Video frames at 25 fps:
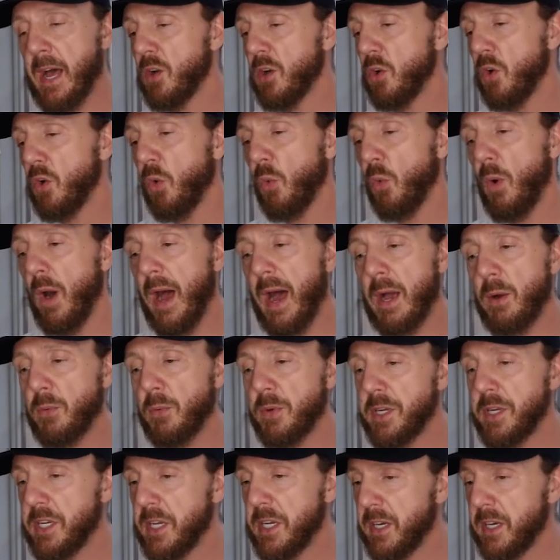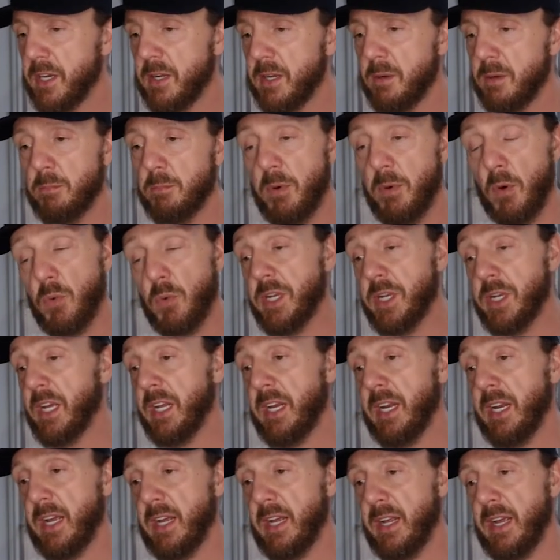I don't know why we didn't, but we
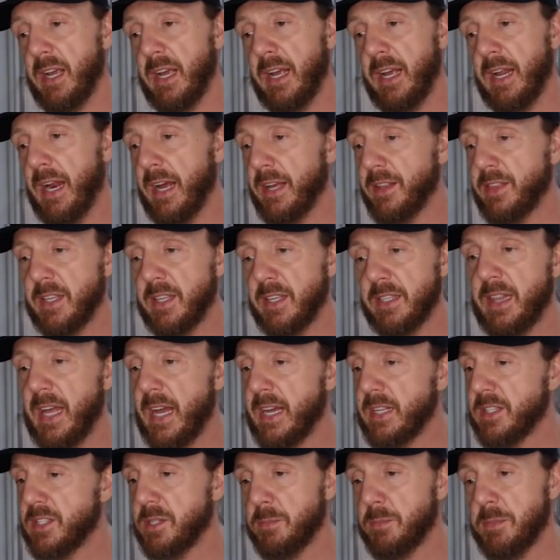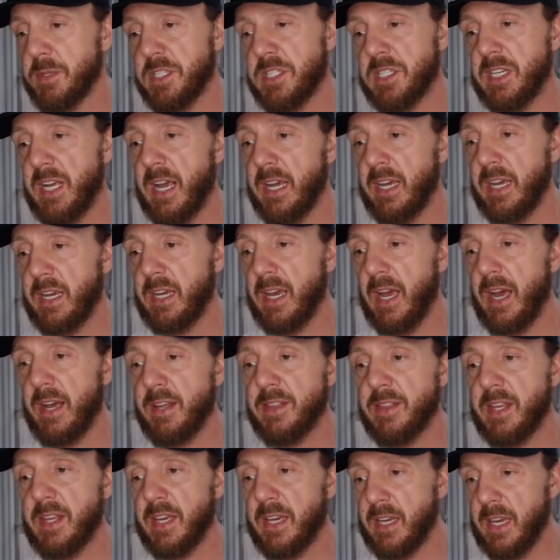didn't. And I think that's a mistake.
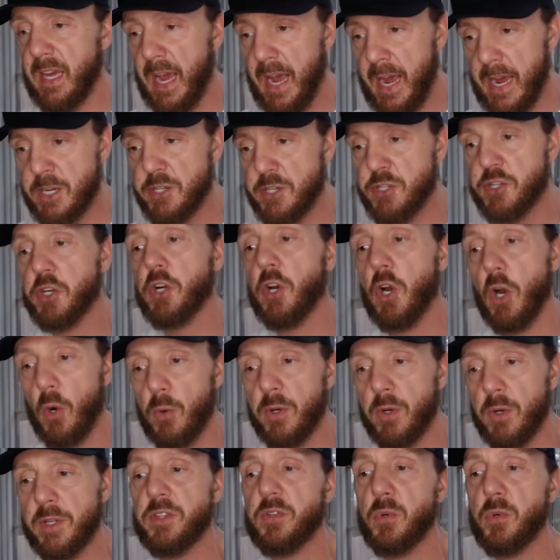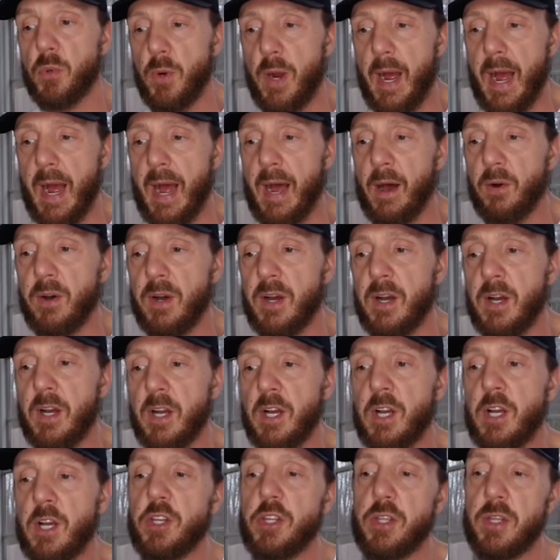I think as you're going throughout,
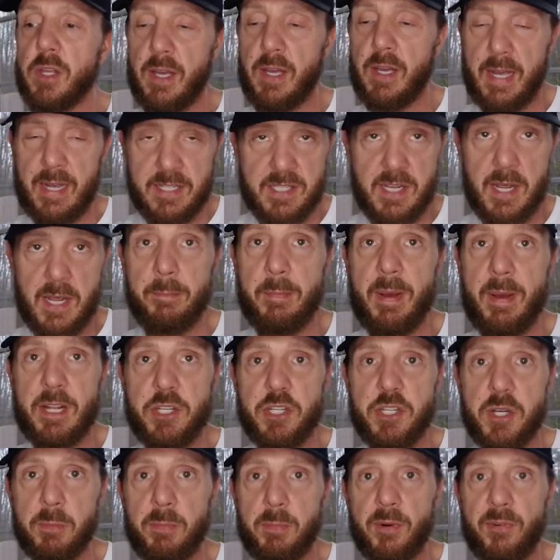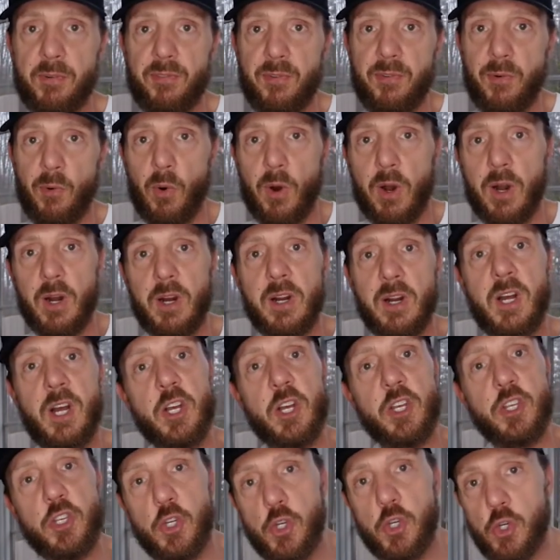as I mentioned
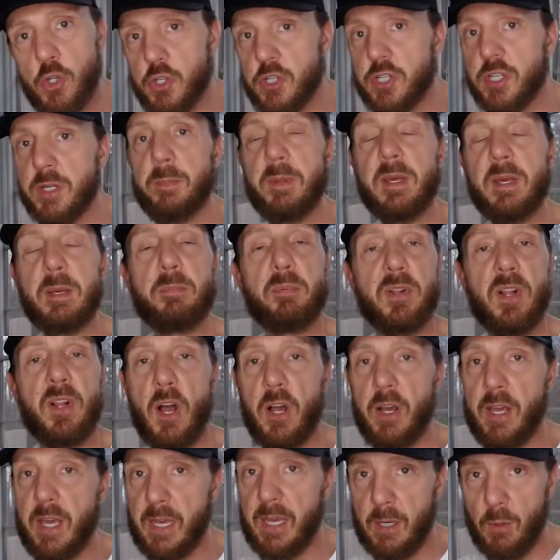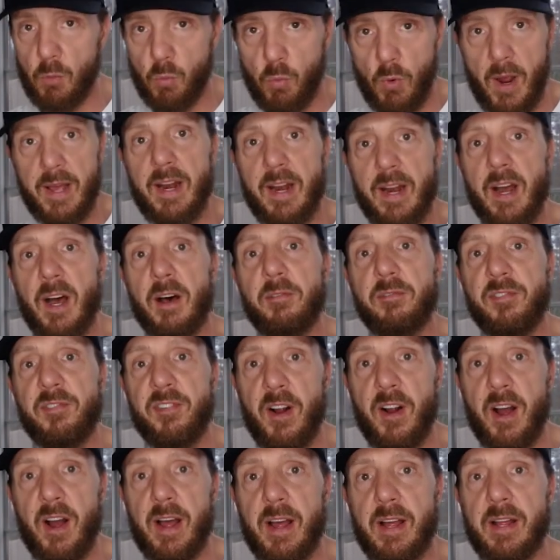before, you should be plugging right
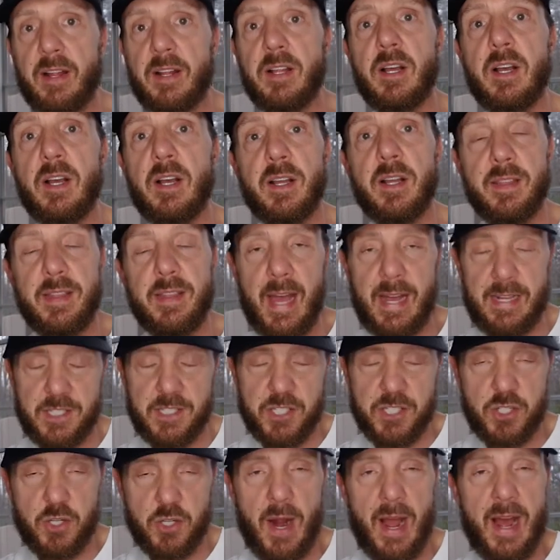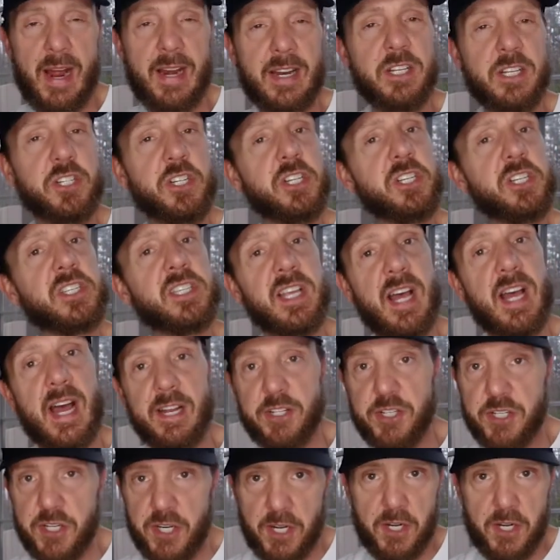up front that strategy
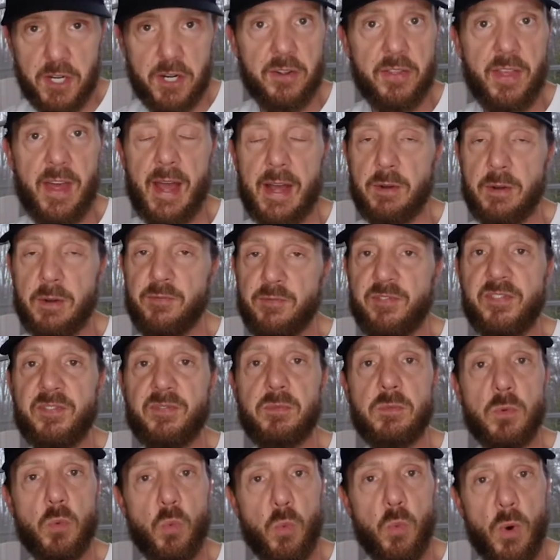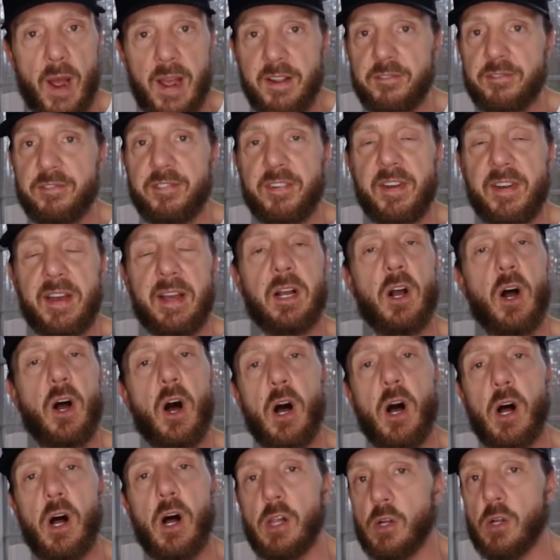session or that right fit
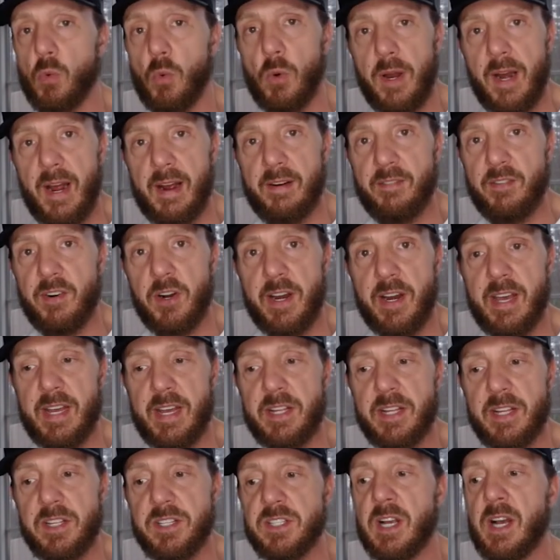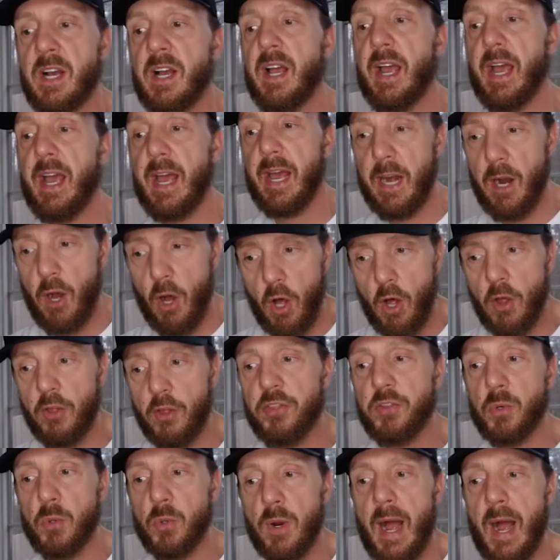call or whatever it is, and
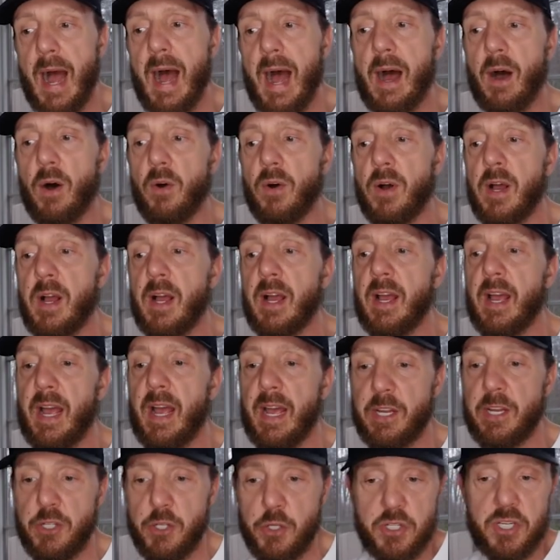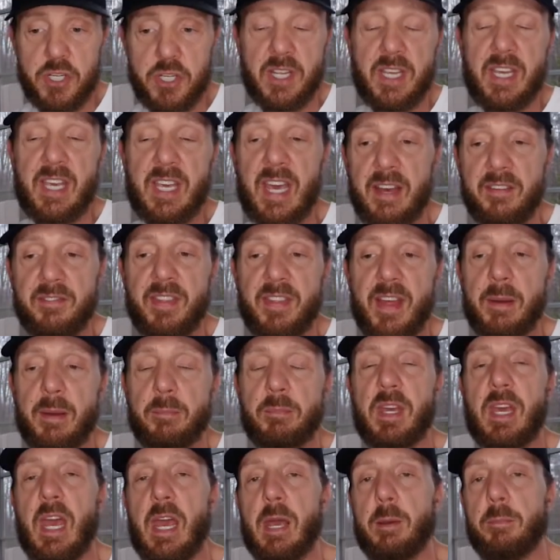all throughout, and you should give them
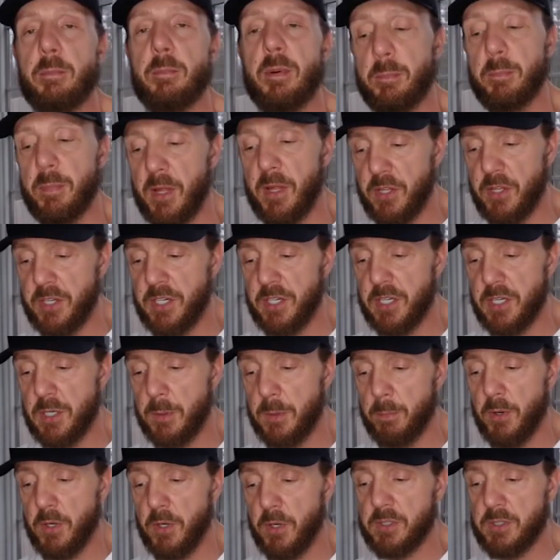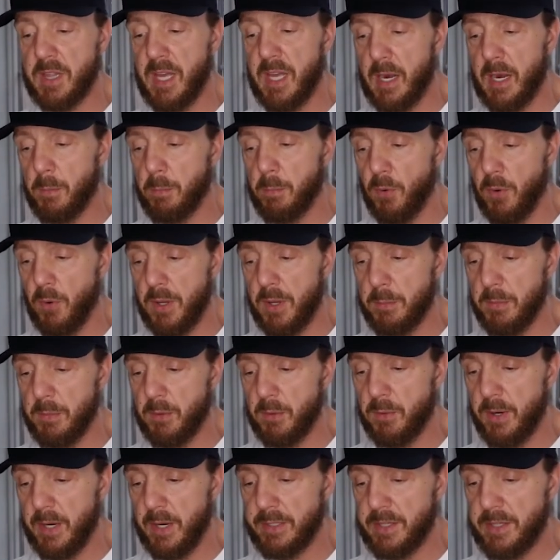the capability to book that appointment
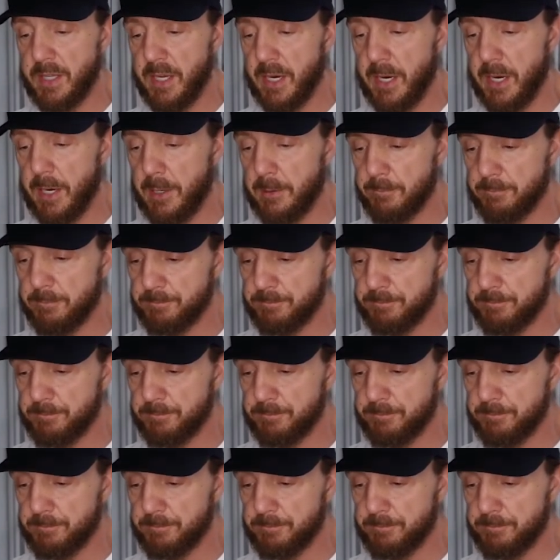right there.